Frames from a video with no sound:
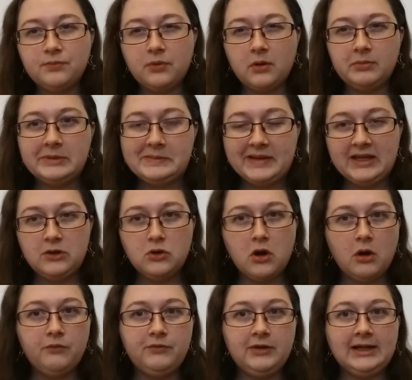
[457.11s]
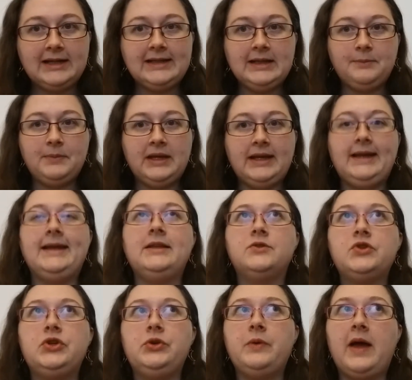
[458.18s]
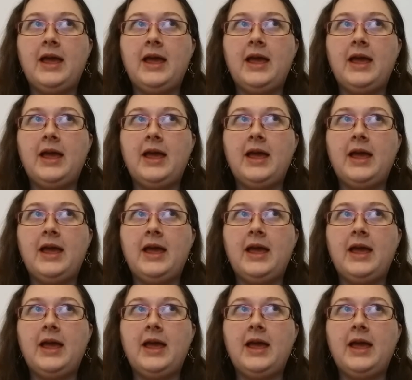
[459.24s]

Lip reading: probably not really be into